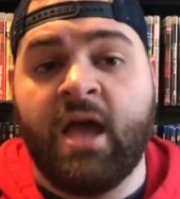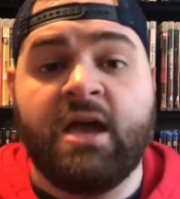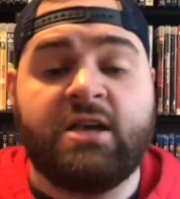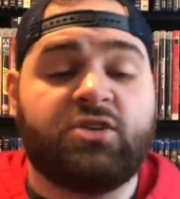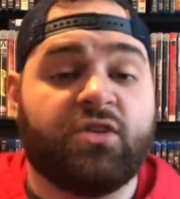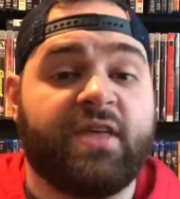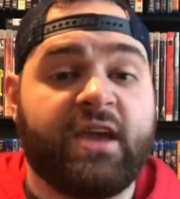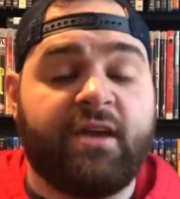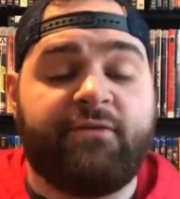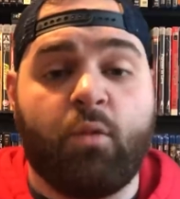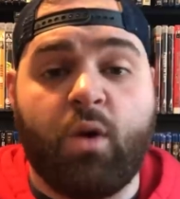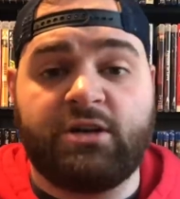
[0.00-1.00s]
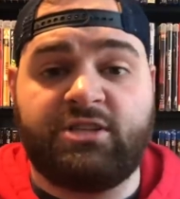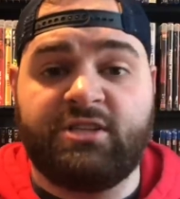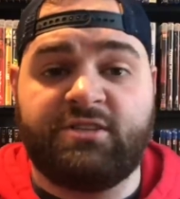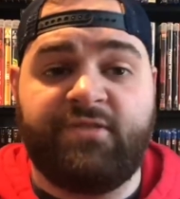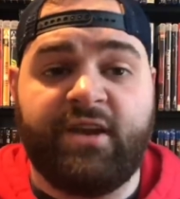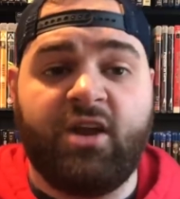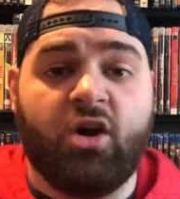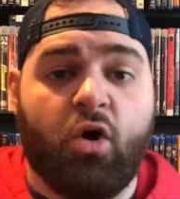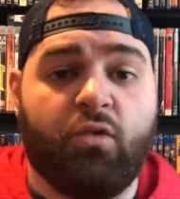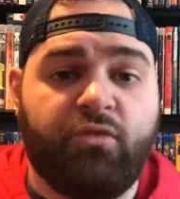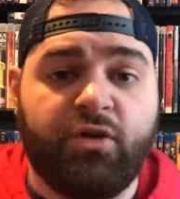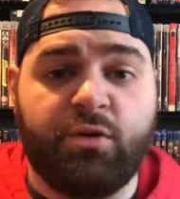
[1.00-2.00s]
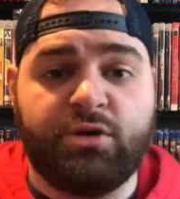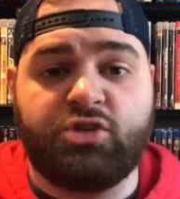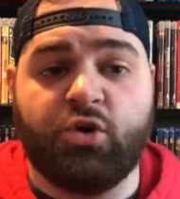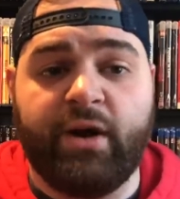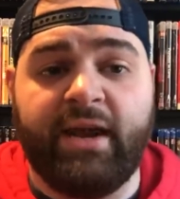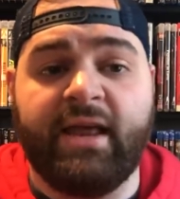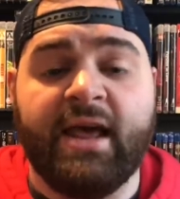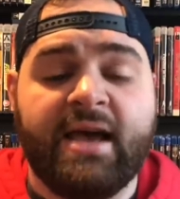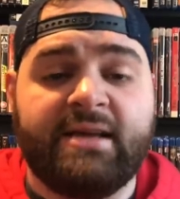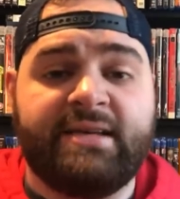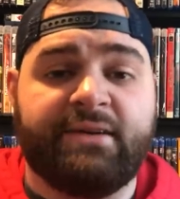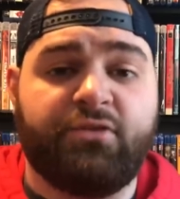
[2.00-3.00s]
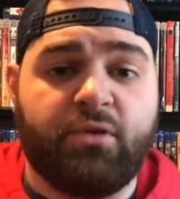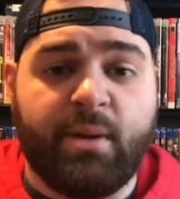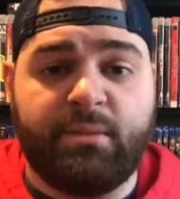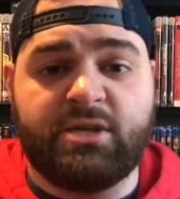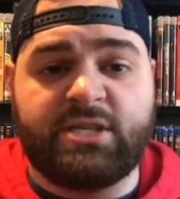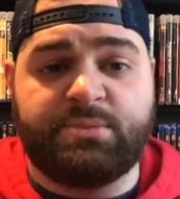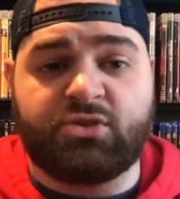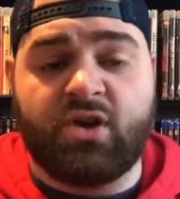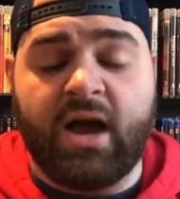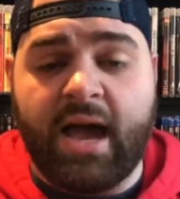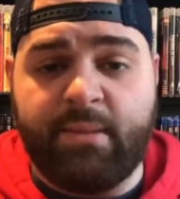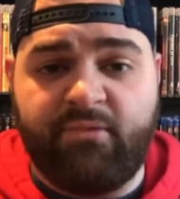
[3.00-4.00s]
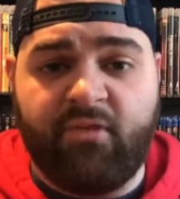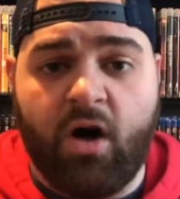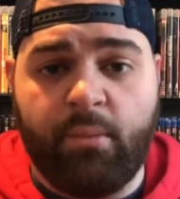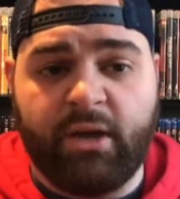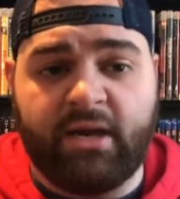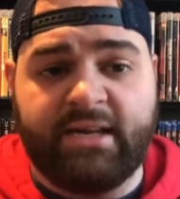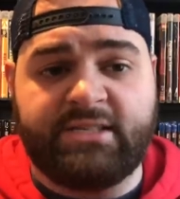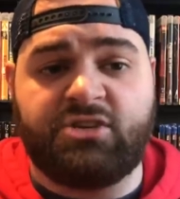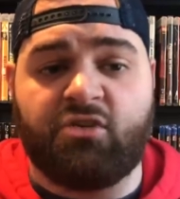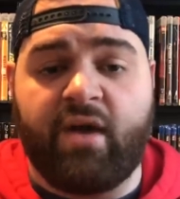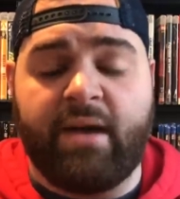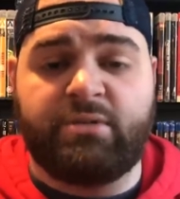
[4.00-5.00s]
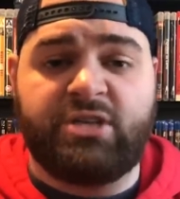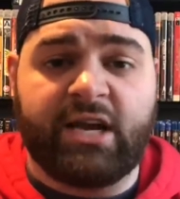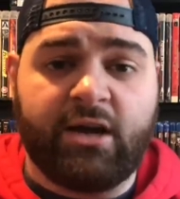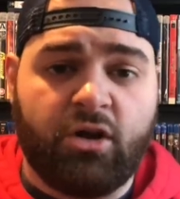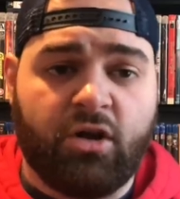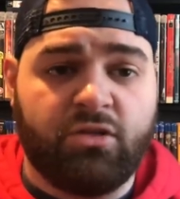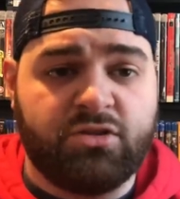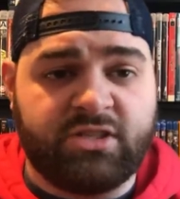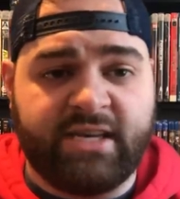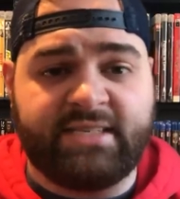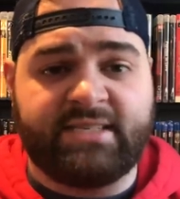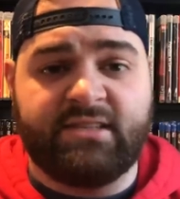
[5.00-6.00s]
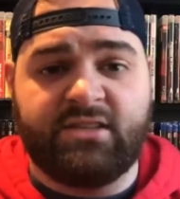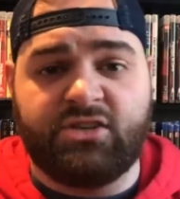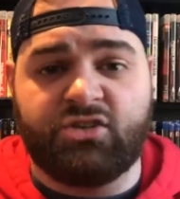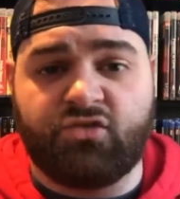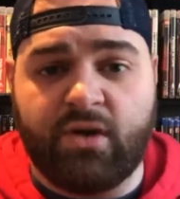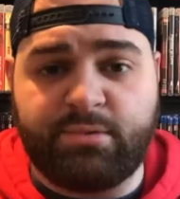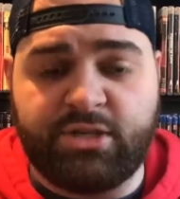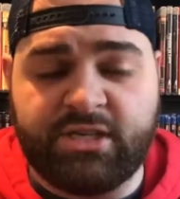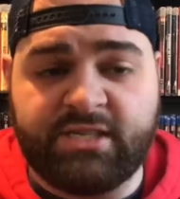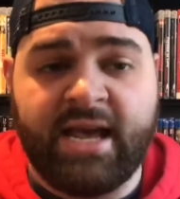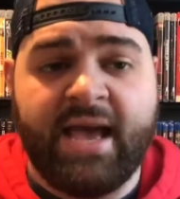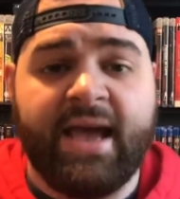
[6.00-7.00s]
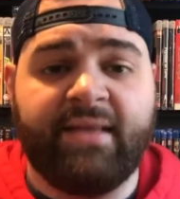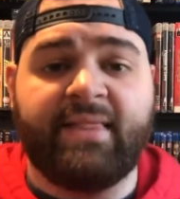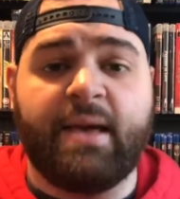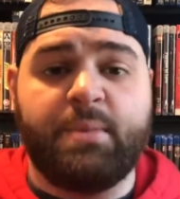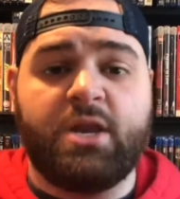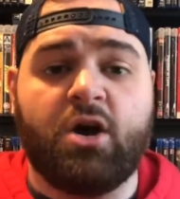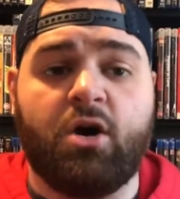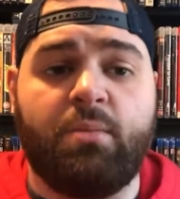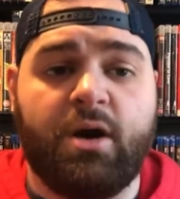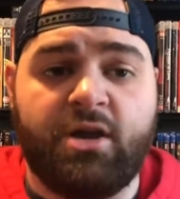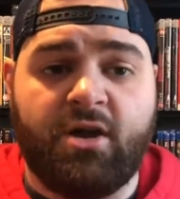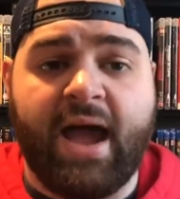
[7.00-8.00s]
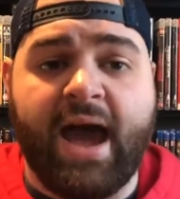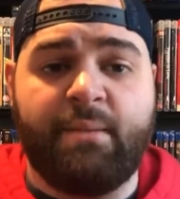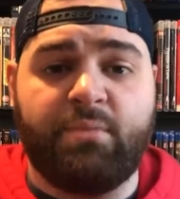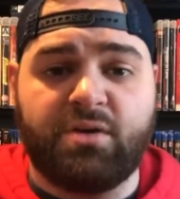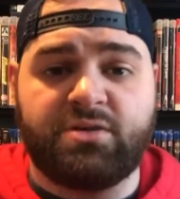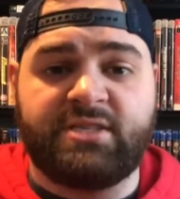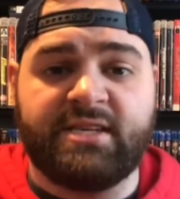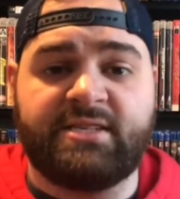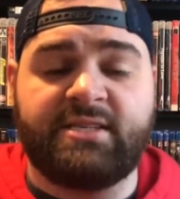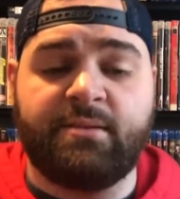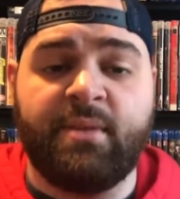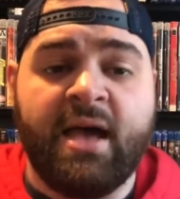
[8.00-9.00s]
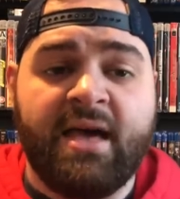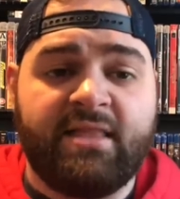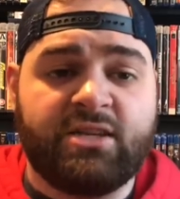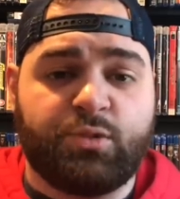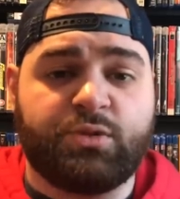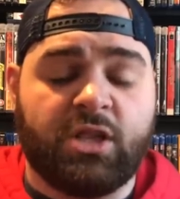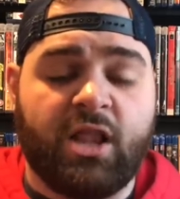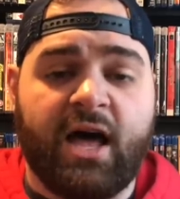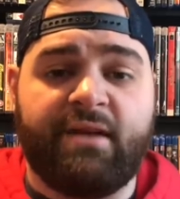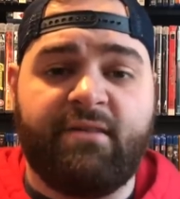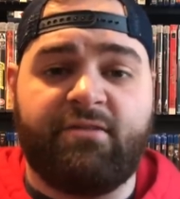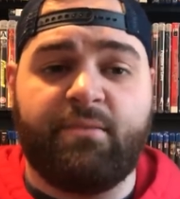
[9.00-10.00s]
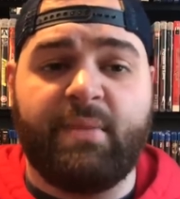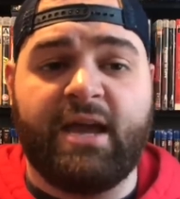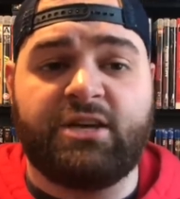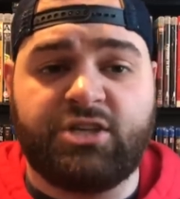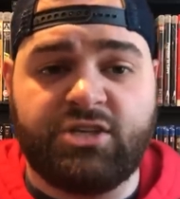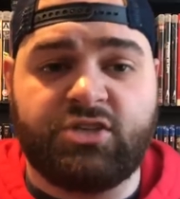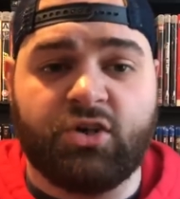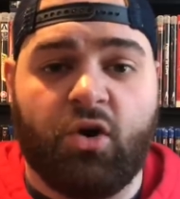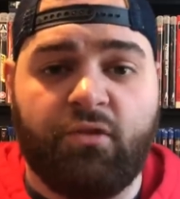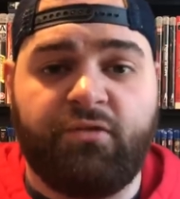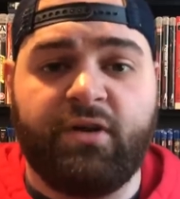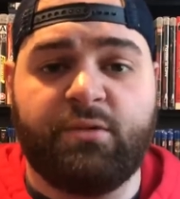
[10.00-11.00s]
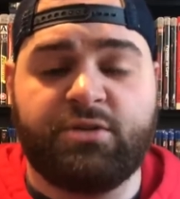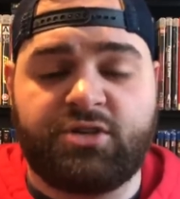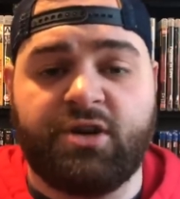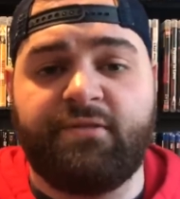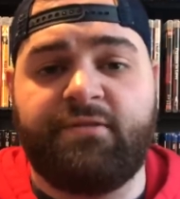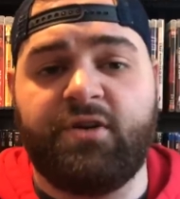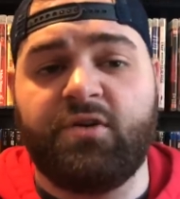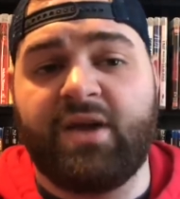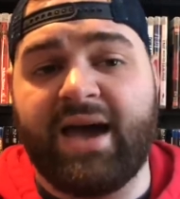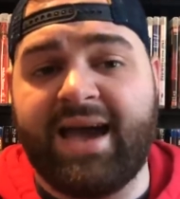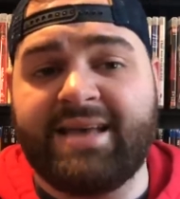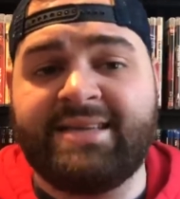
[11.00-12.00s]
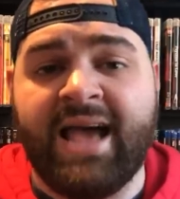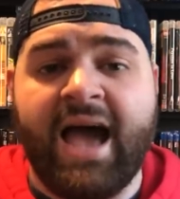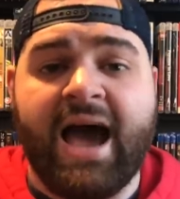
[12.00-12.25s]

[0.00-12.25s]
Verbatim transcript: So thank you for watching this video. Hopefully you enjoyed it. Definitely remember to subscribe, follow me on Instagram, check out all those links in the descriptions, and let me know about your Atmos system. This was a lot of information, so hopefully it was good for you guys.